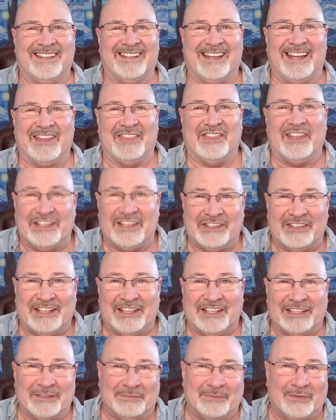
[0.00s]
I think you
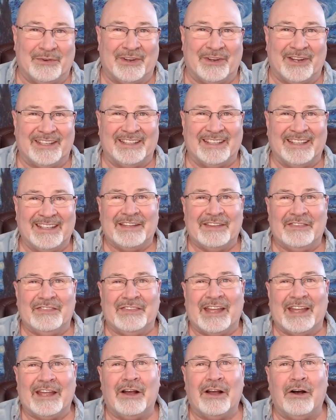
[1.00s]
get the point.
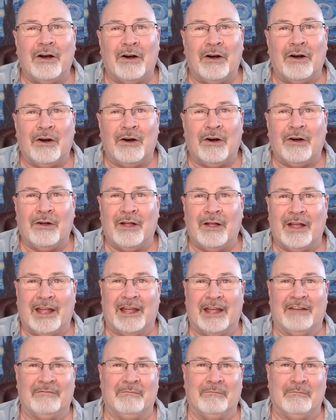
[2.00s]
They all
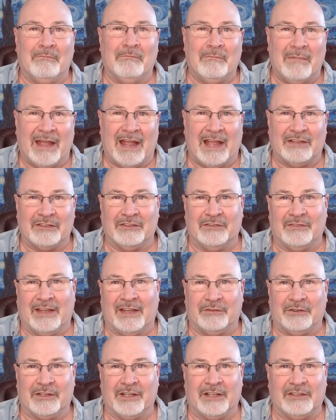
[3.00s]
have massive
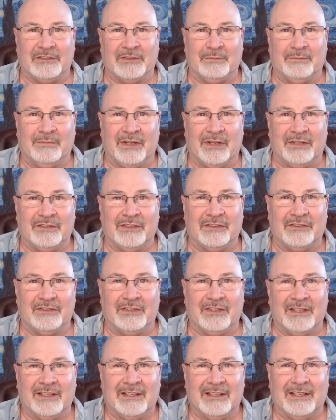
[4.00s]
advertising
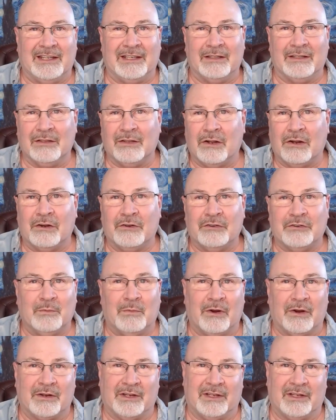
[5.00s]
budgets and large
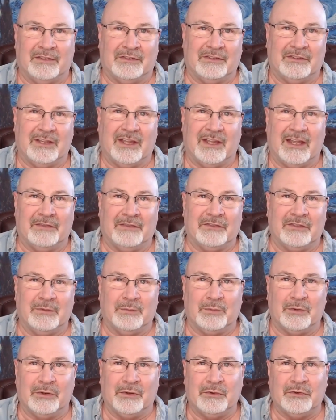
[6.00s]
marketing staffs to
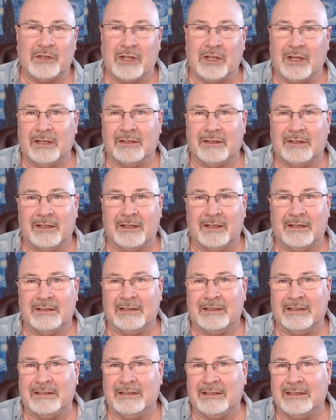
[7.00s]
produce content,
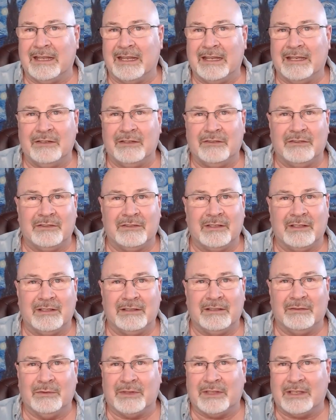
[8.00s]
engage
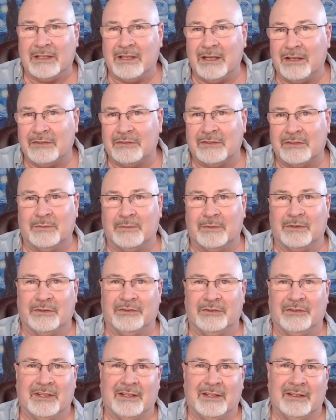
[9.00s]
with
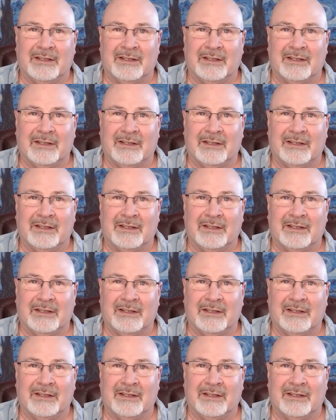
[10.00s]
customers,